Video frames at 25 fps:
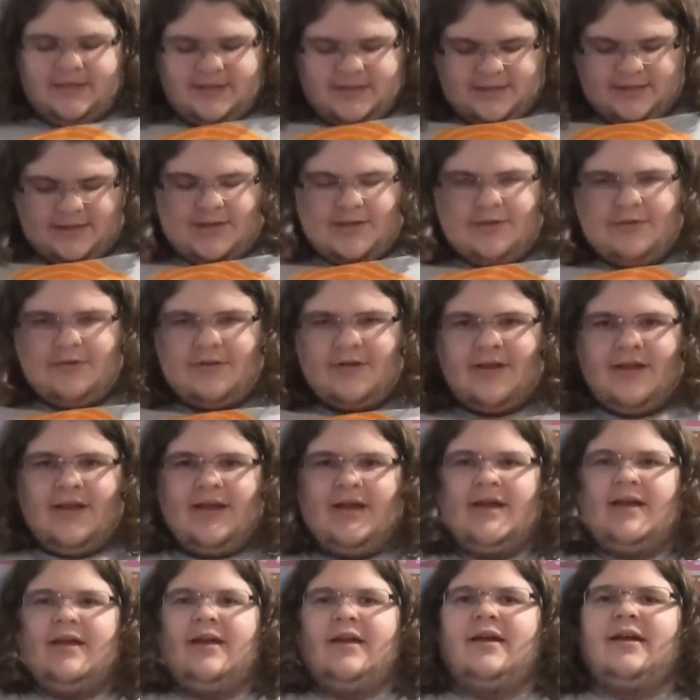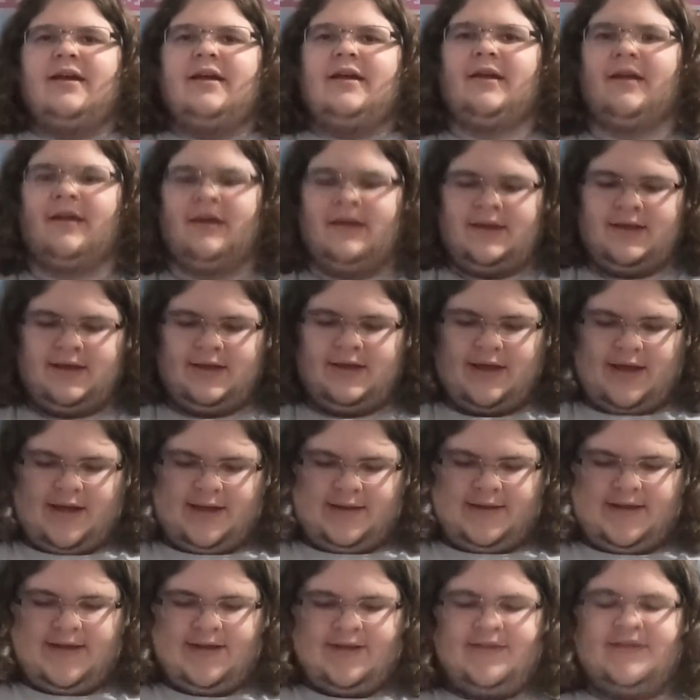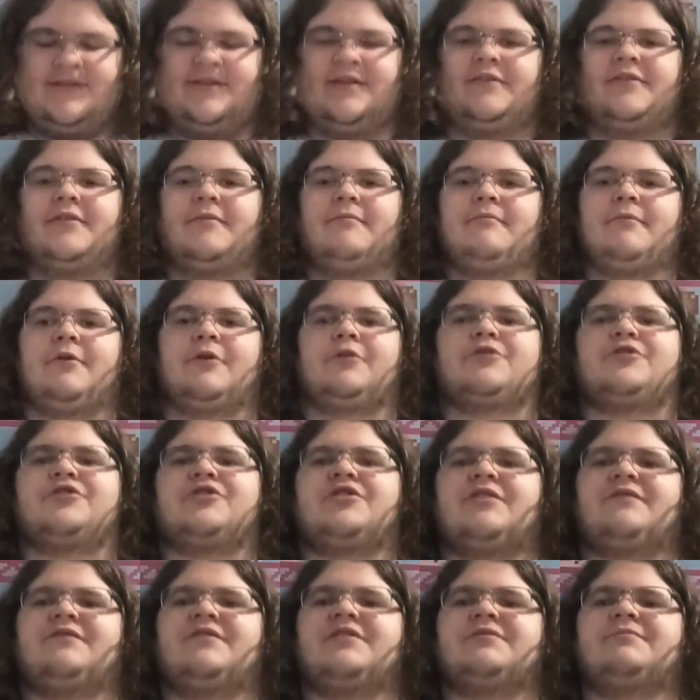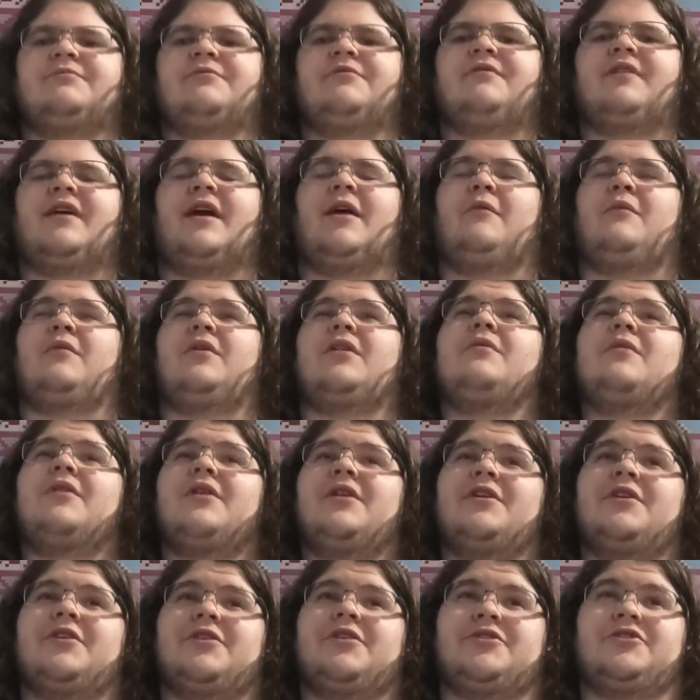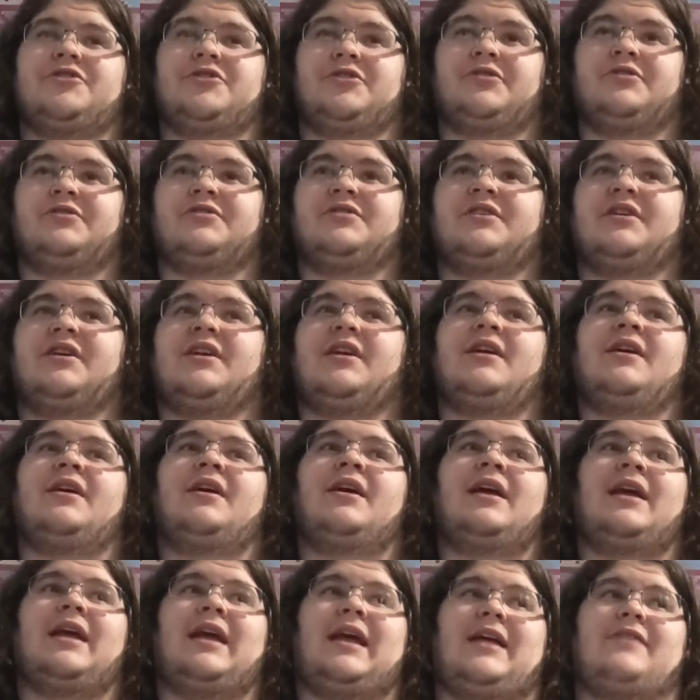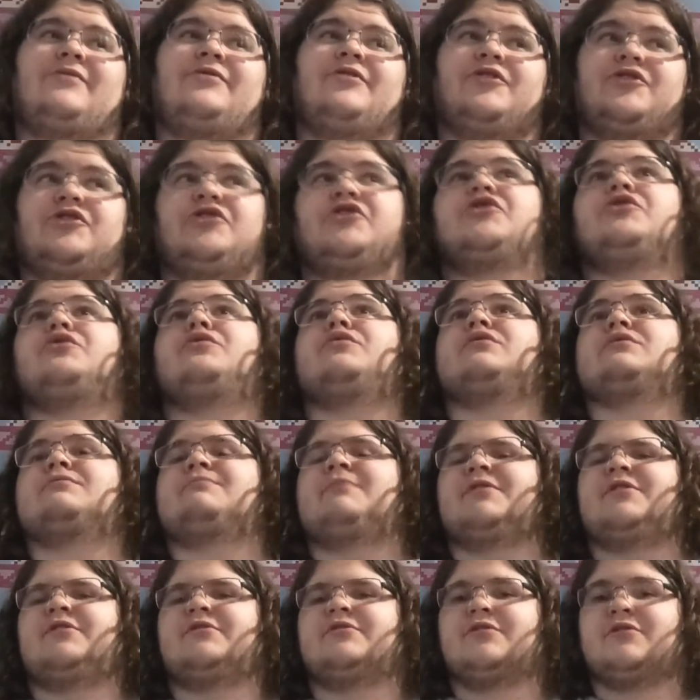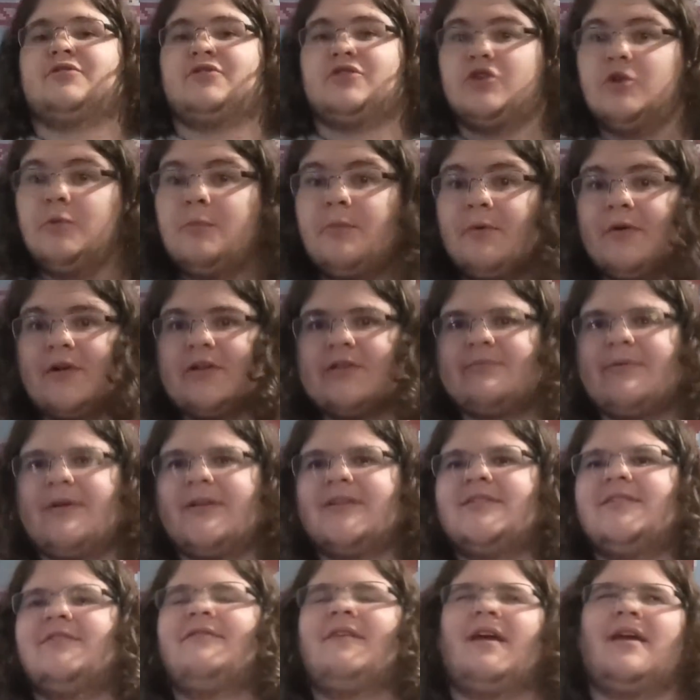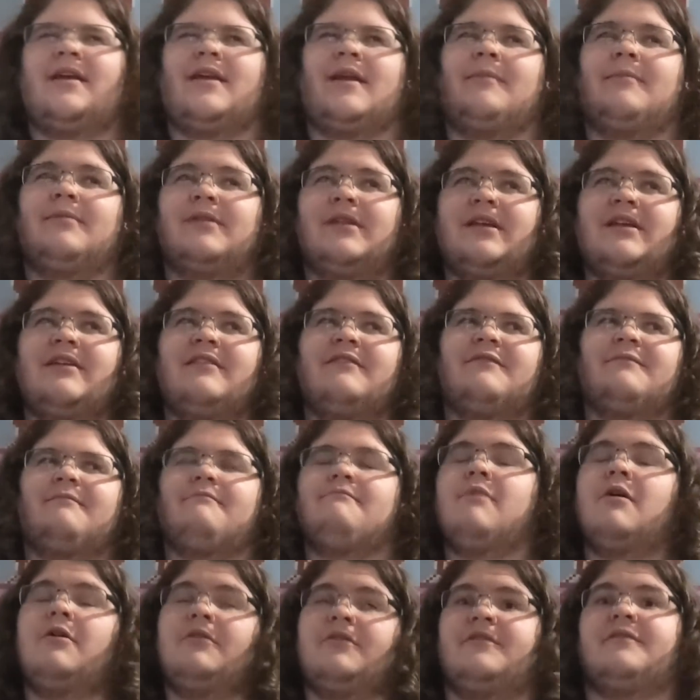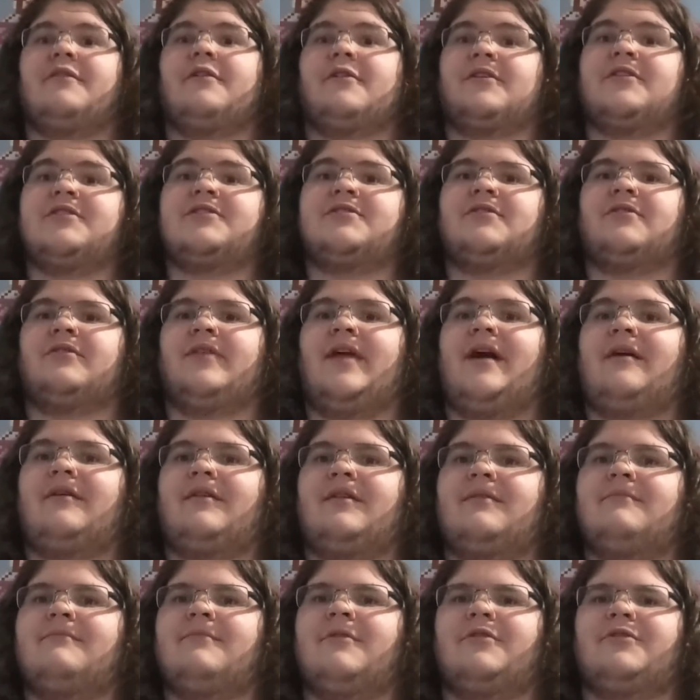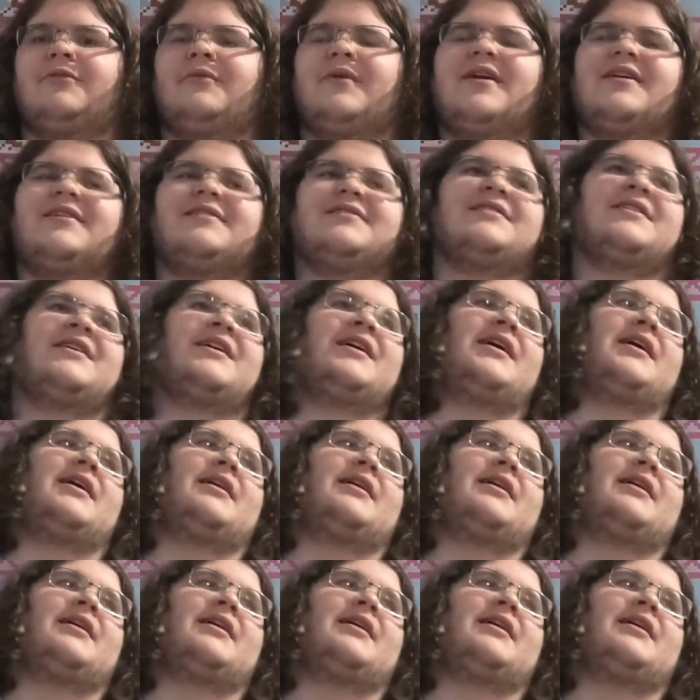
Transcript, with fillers: uh, clearly, I, I, I like the the merch of this movie. I really wanted a jersey and the shoes. But those are super expensive, and I believe both have already sold out in both ways.